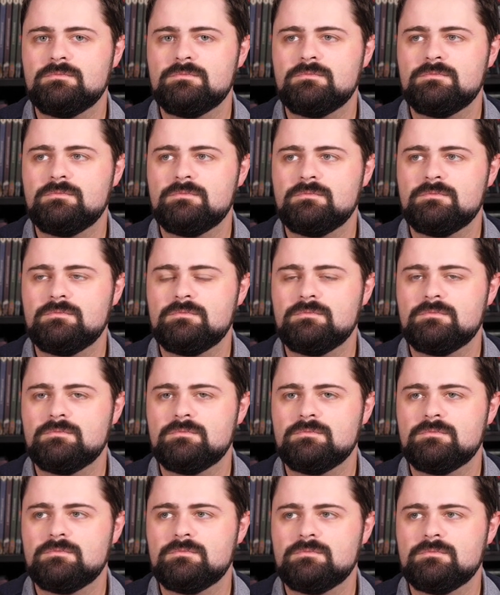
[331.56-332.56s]

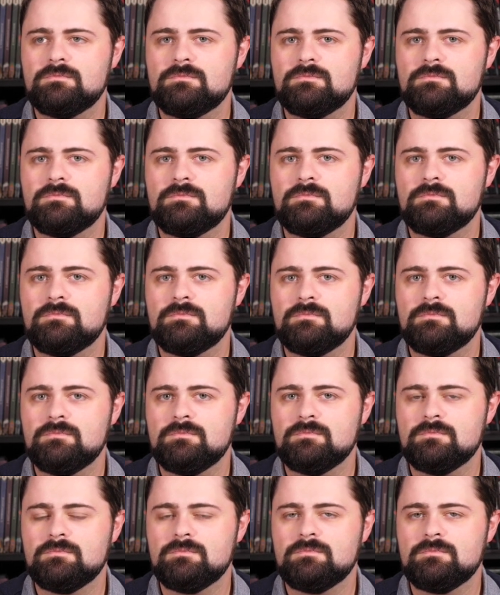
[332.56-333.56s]

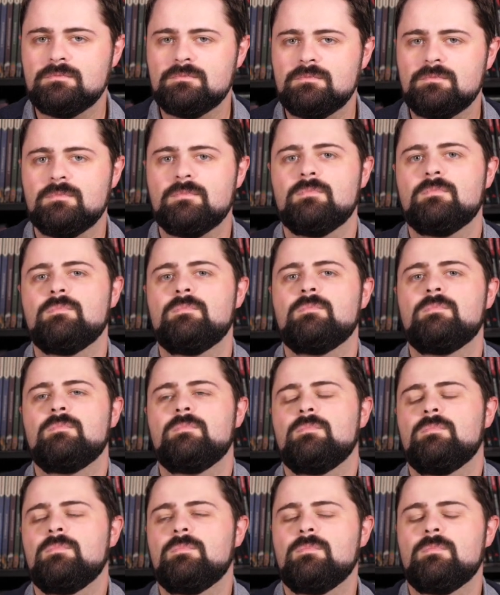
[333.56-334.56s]

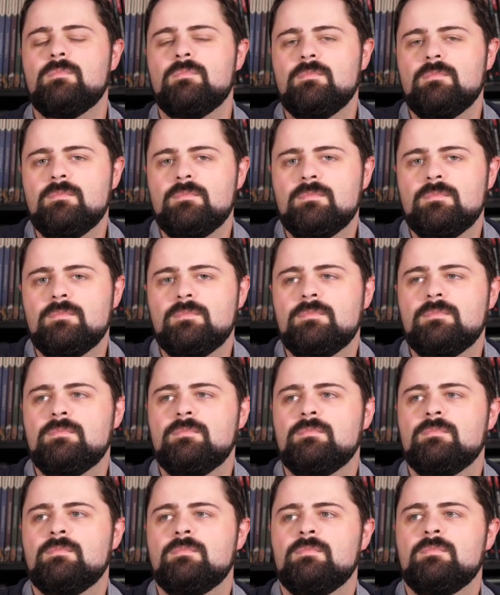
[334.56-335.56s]

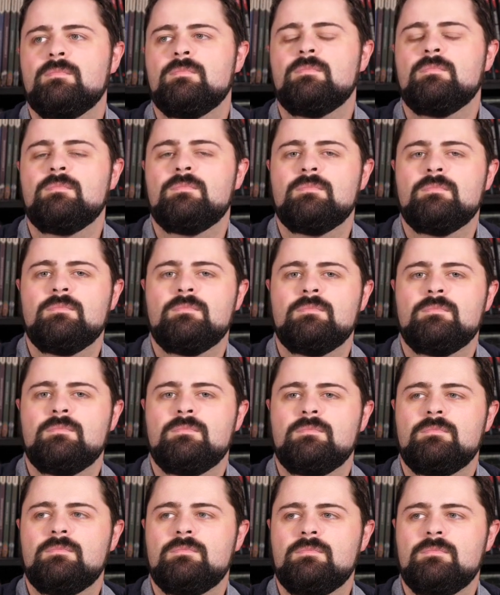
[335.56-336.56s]

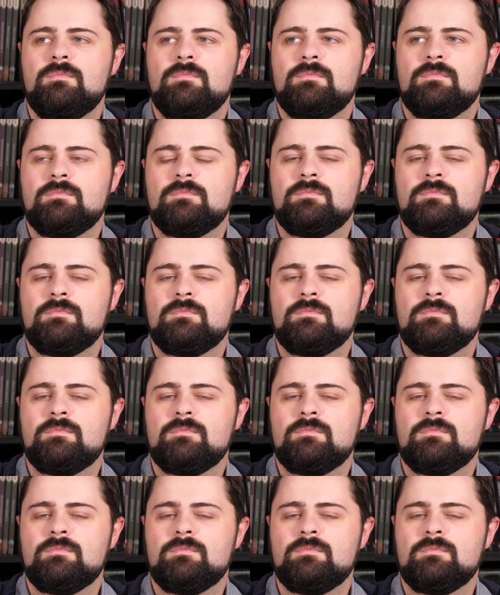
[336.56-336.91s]
[no speech]